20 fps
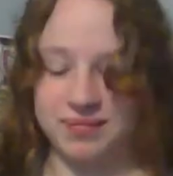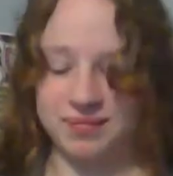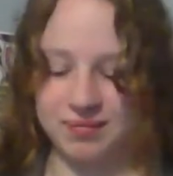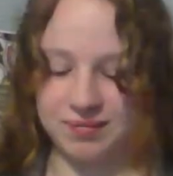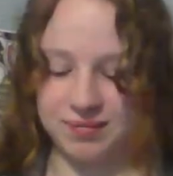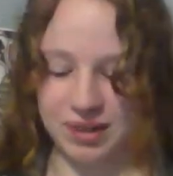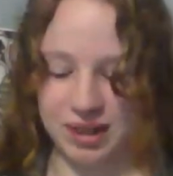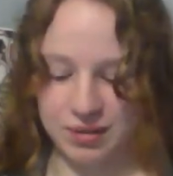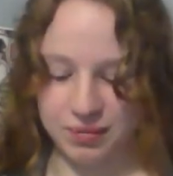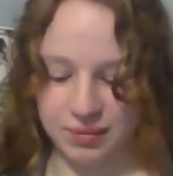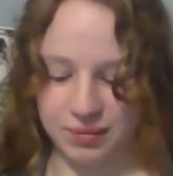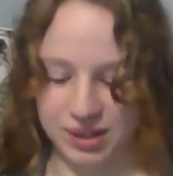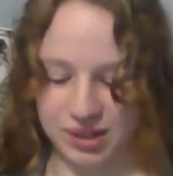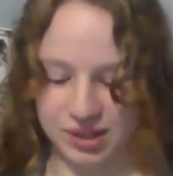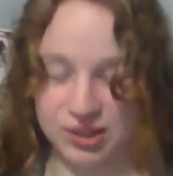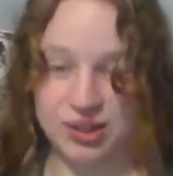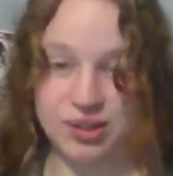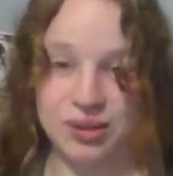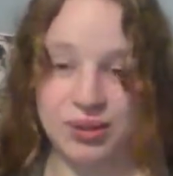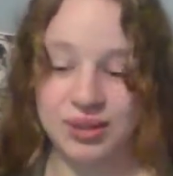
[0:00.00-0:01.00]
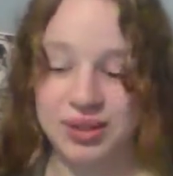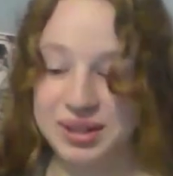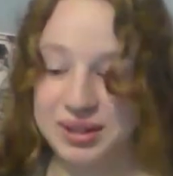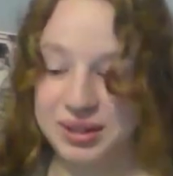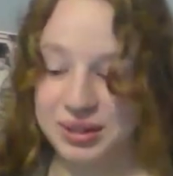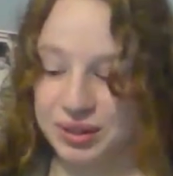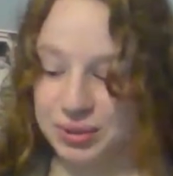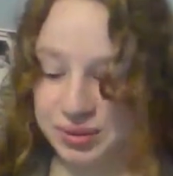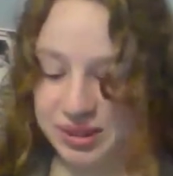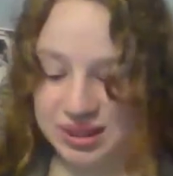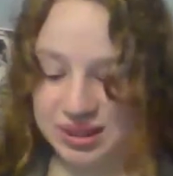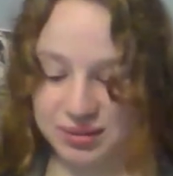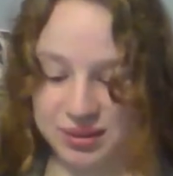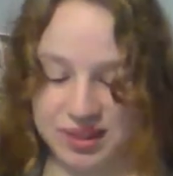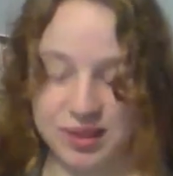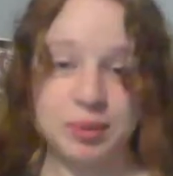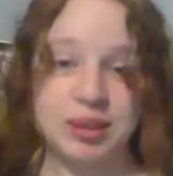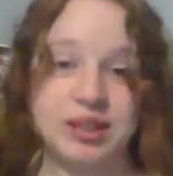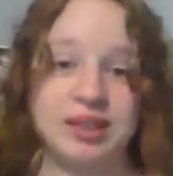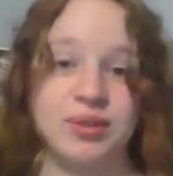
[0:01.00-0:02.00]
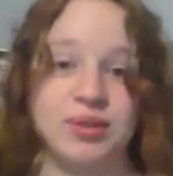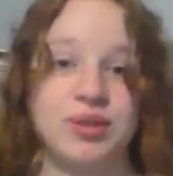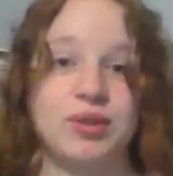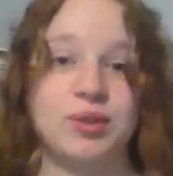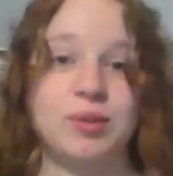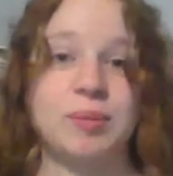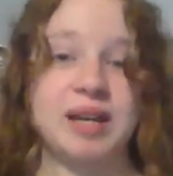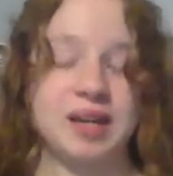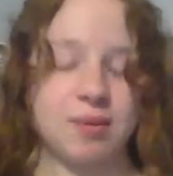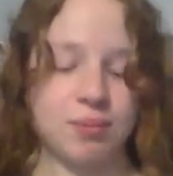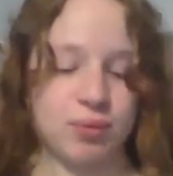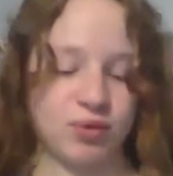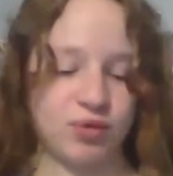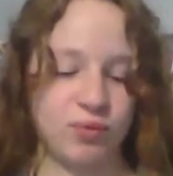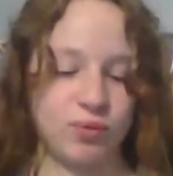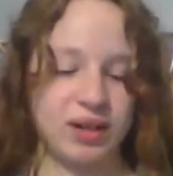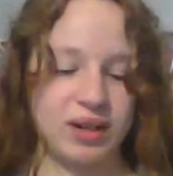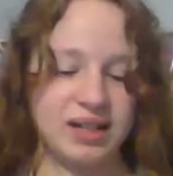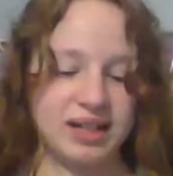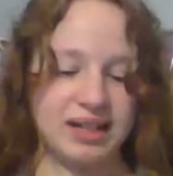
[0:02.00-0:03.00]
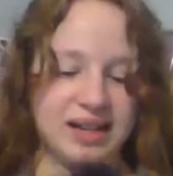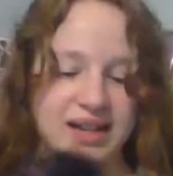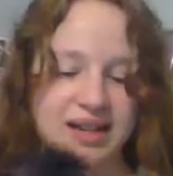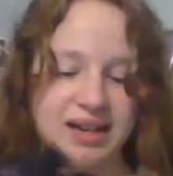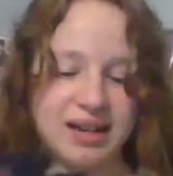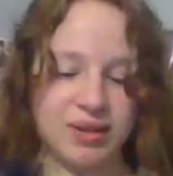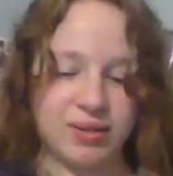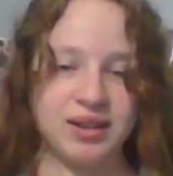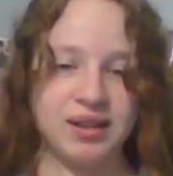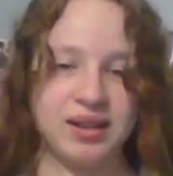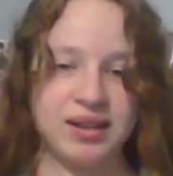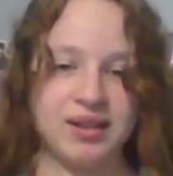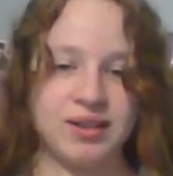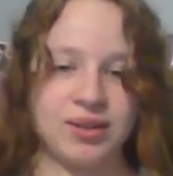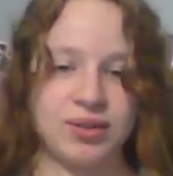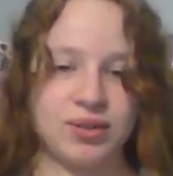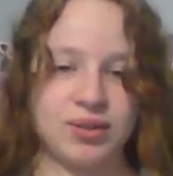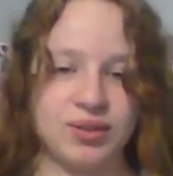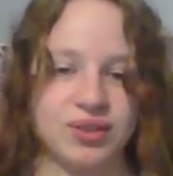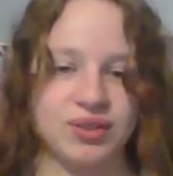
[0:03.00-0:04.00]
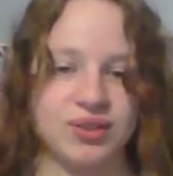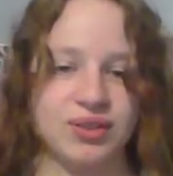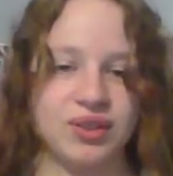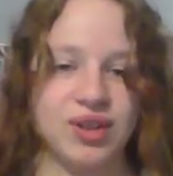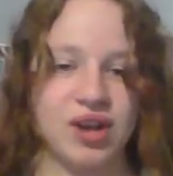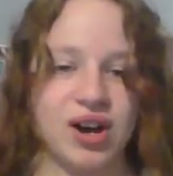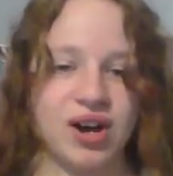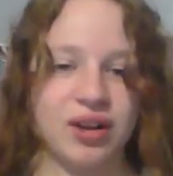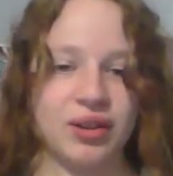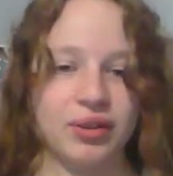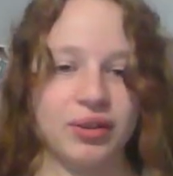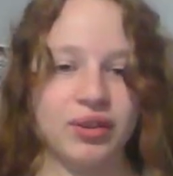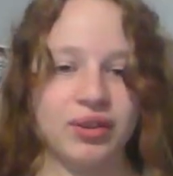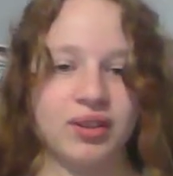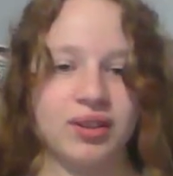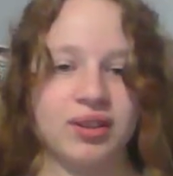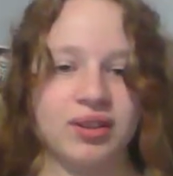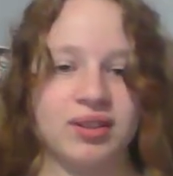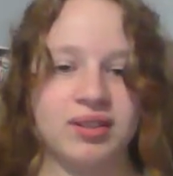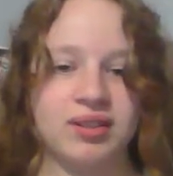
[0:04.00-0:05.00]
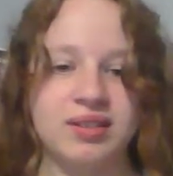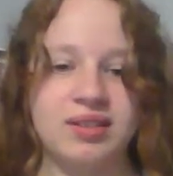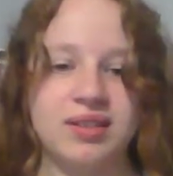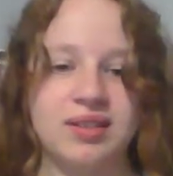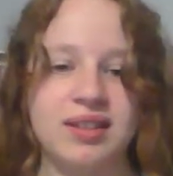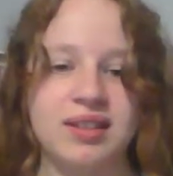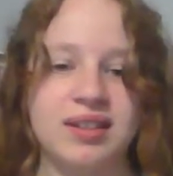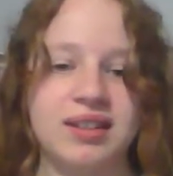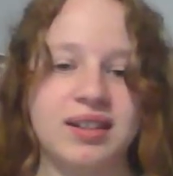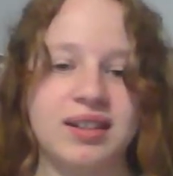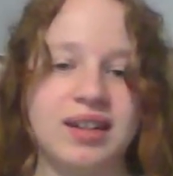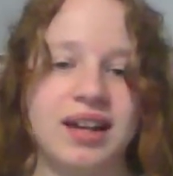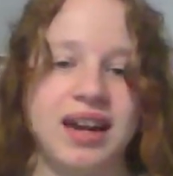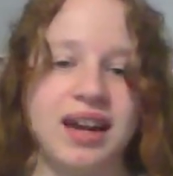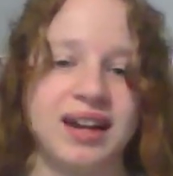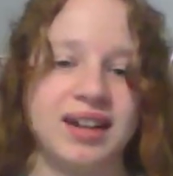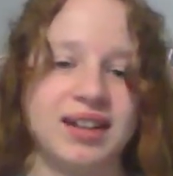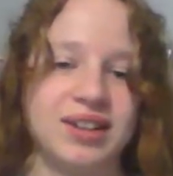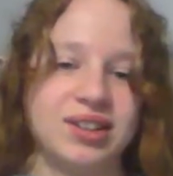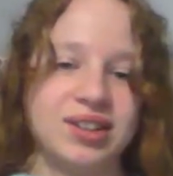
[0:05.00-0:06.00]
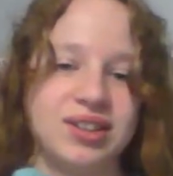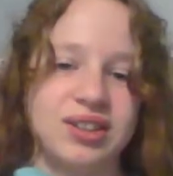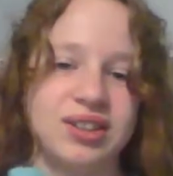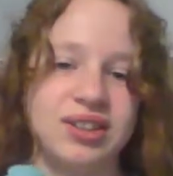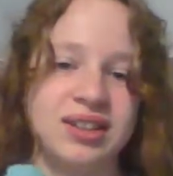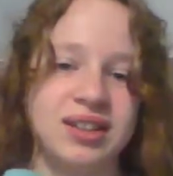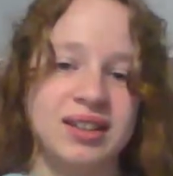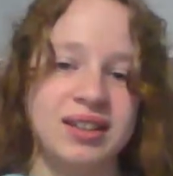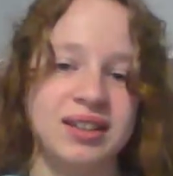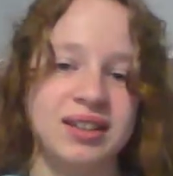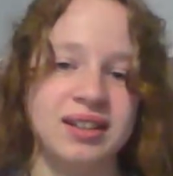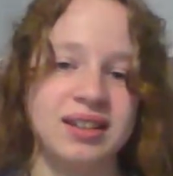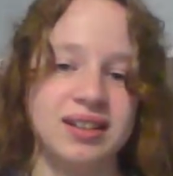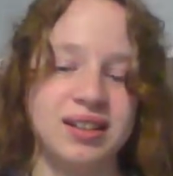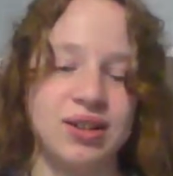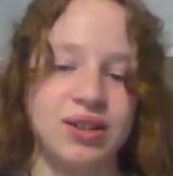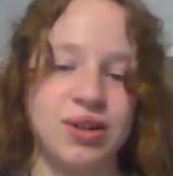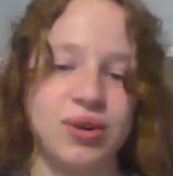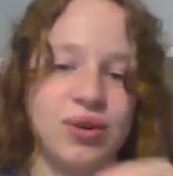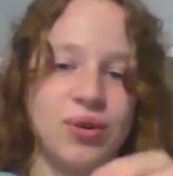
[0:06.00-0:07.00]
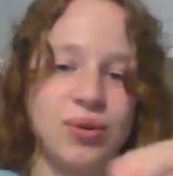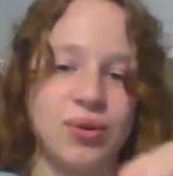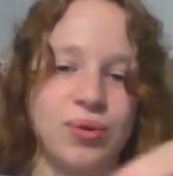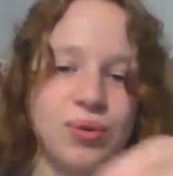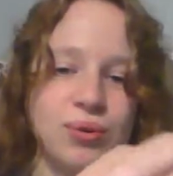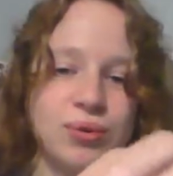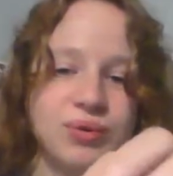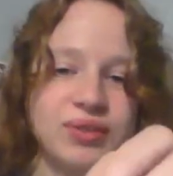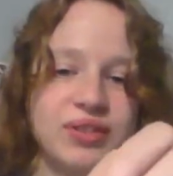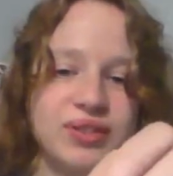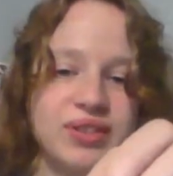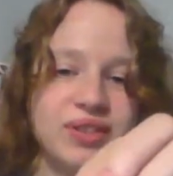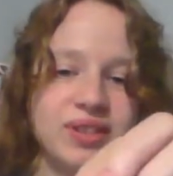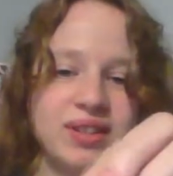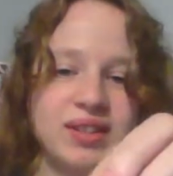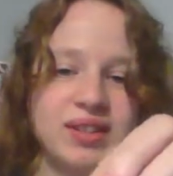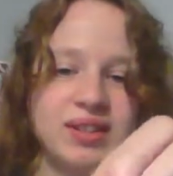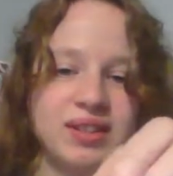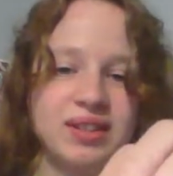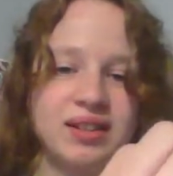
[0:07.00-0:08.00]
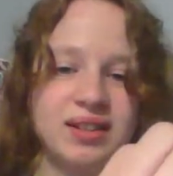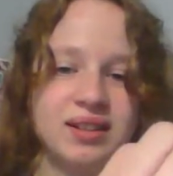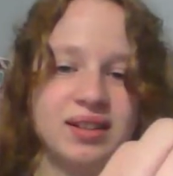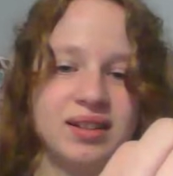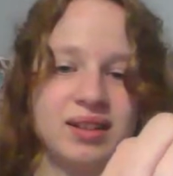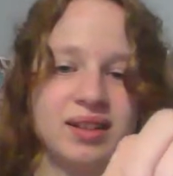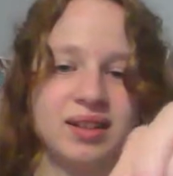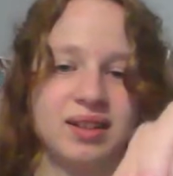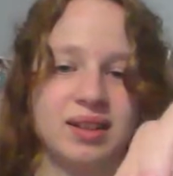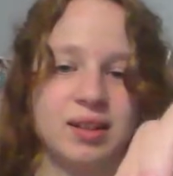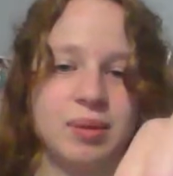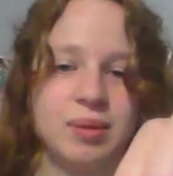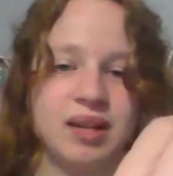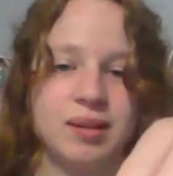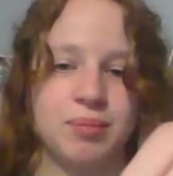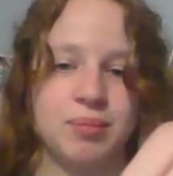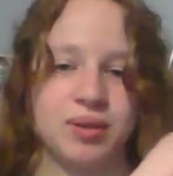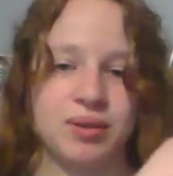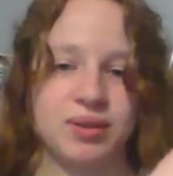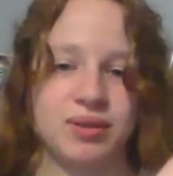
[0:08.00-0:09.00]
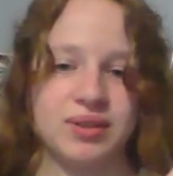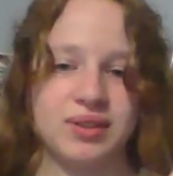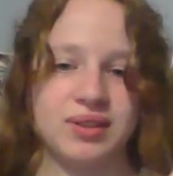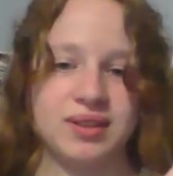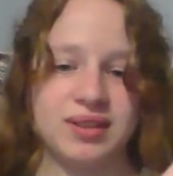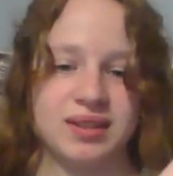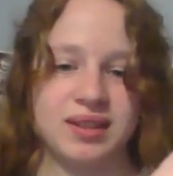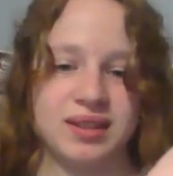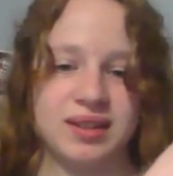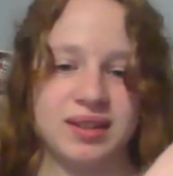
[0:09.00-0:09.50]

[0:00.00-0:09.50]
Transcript: Very functional. So we're going to explain those little papers right now. Her sloth actually holds the papers.